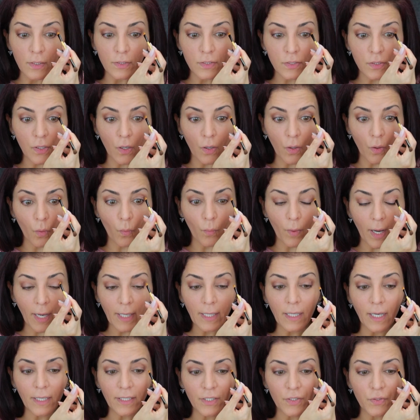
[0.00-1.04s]
So
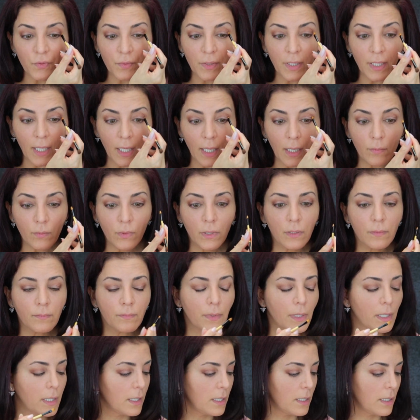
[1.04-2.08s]
I got a new camera.
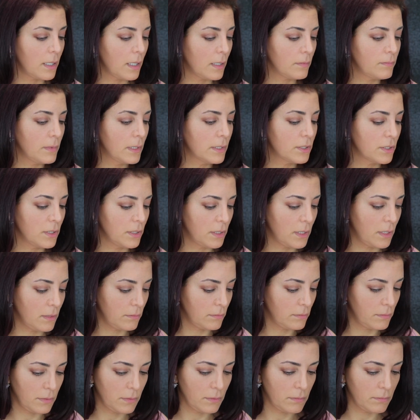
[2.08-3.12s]
I had mentioned
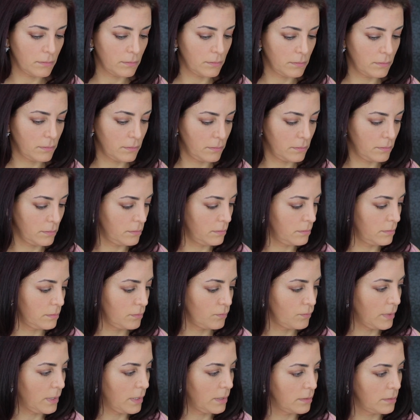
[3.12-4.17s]
it
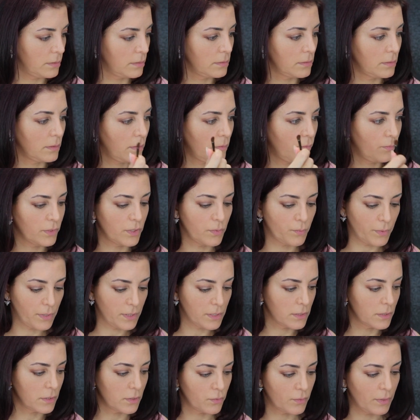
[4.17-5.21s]
when, which
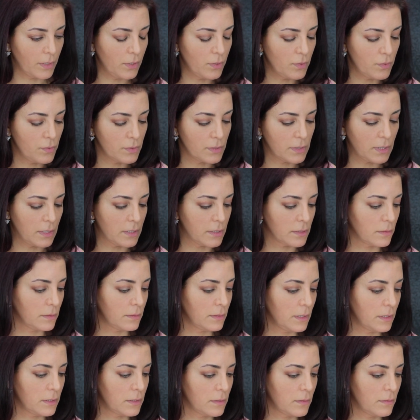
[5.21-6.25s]
brush do I use? I still
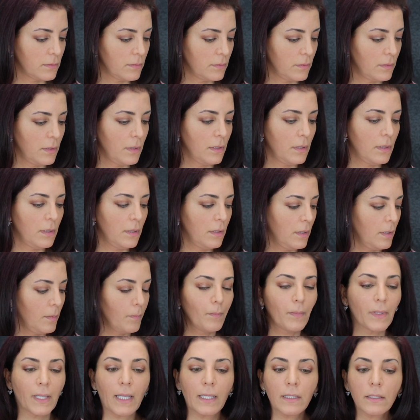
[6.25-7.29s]
need to
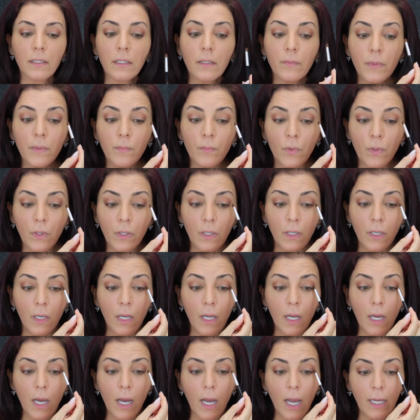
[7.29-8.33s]
blend a little bit more.
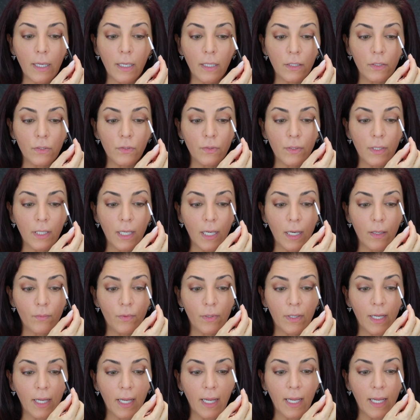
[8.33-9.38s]
I got a new
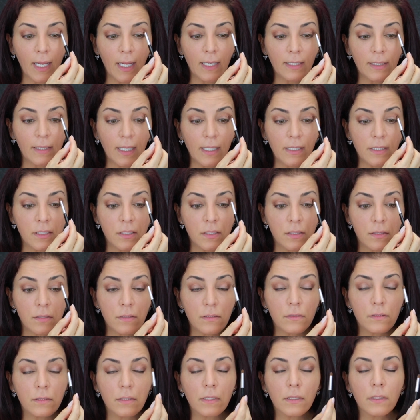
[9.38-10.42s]
camera, and I
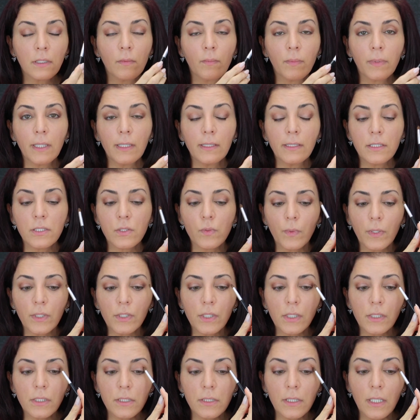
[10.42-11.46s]
didn't completely
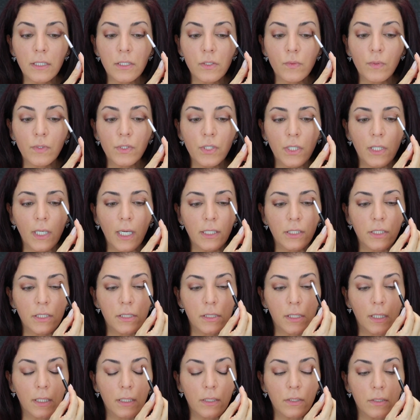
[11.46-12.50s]
switch. It's not switching. I
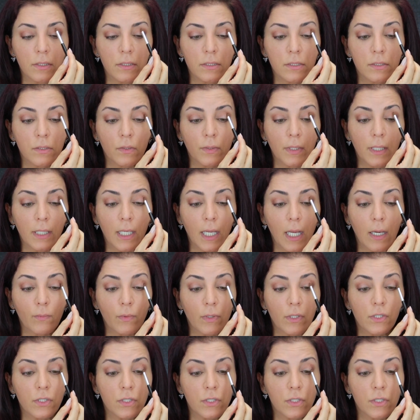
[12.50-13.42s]
just got a Sony camera.